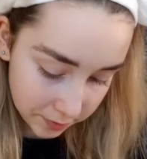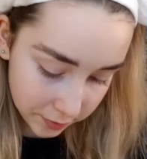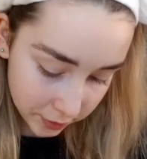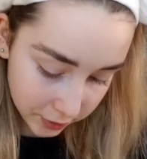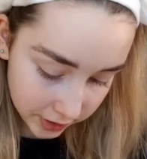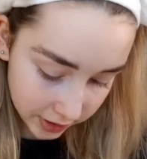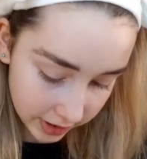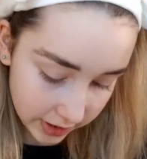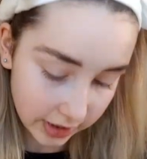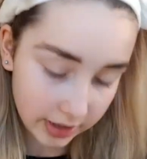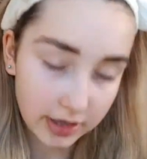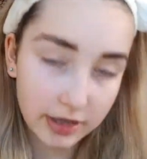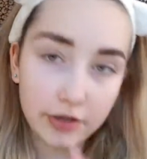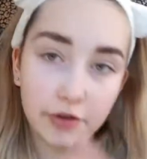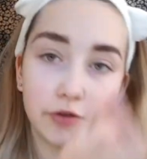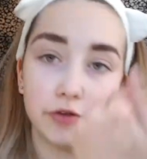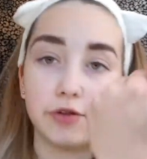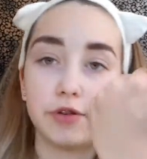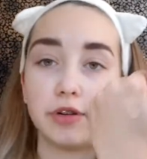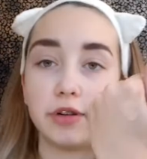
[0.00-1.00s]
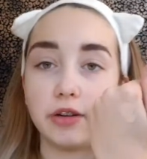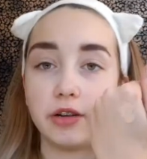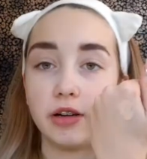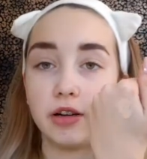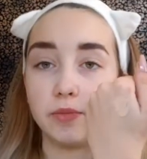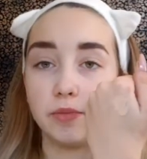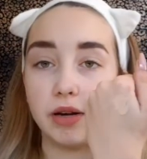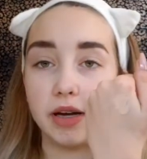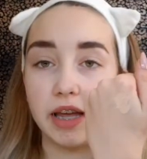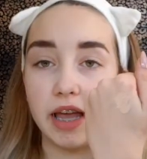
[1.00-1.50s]
put a little
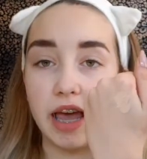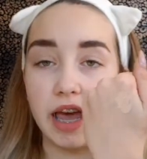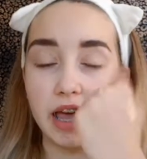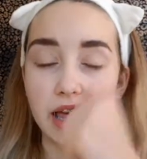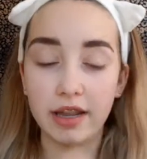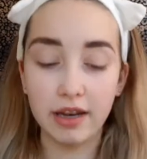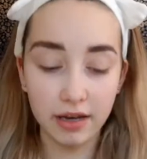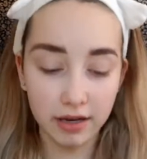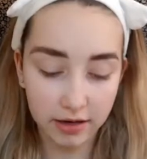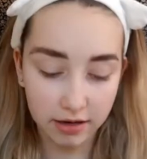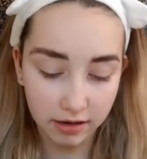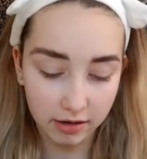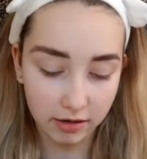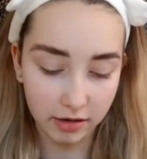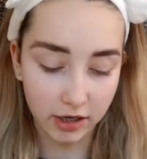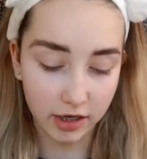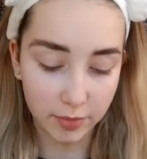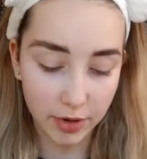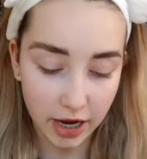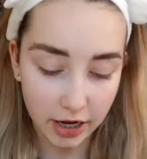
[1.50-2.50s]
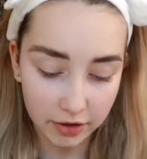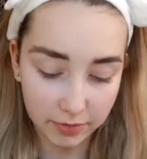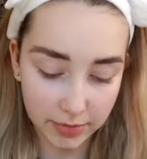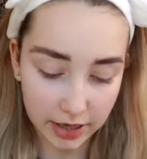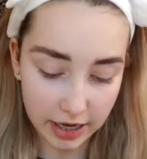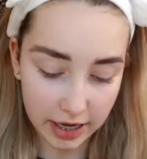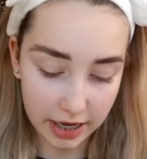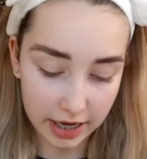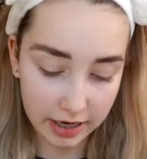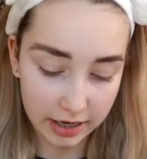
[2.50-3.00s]
on my hand, on the back of
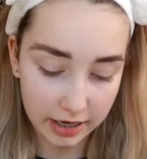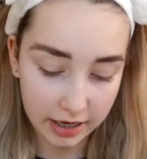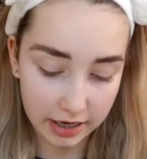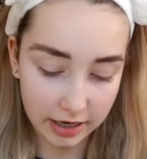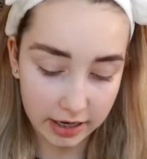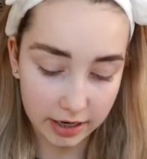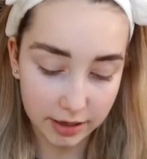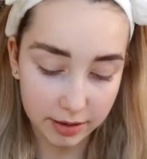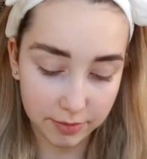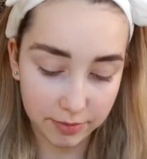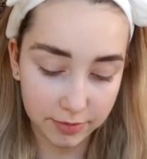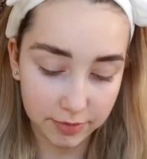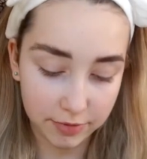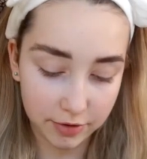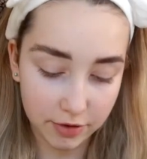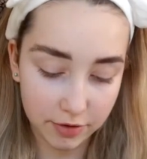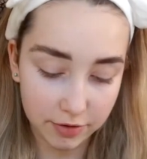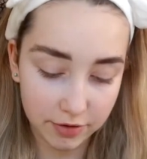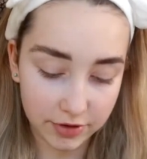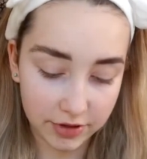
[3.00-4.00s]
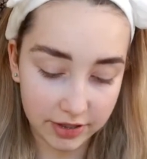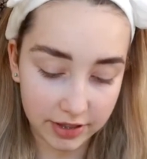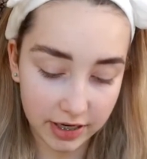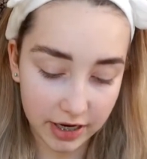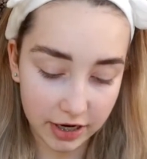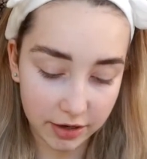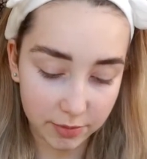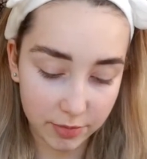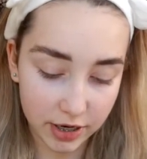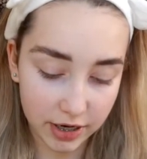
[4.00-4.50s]
my hand, and then I'm going to
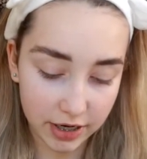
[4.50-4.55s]
take